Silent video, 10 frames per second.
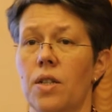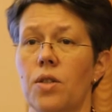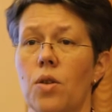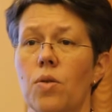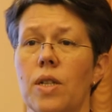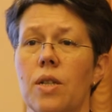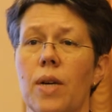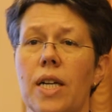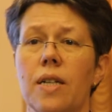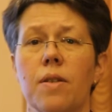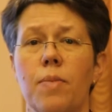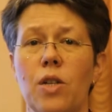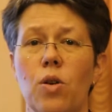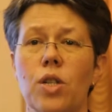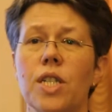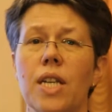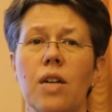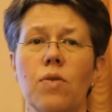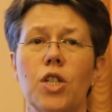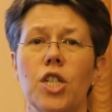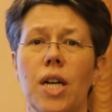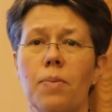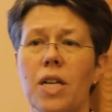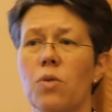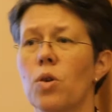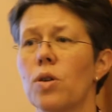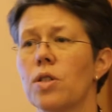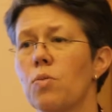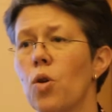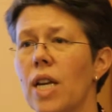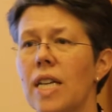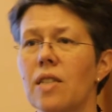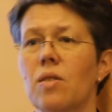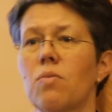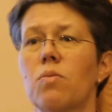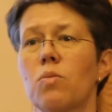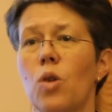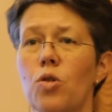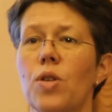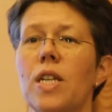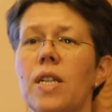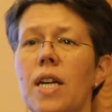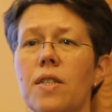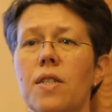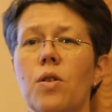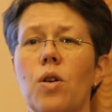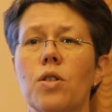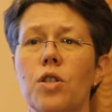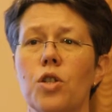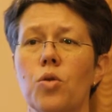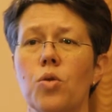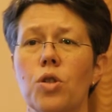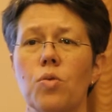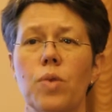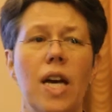So in a way, the minority language Tamil was more or less not recognized in the constitution.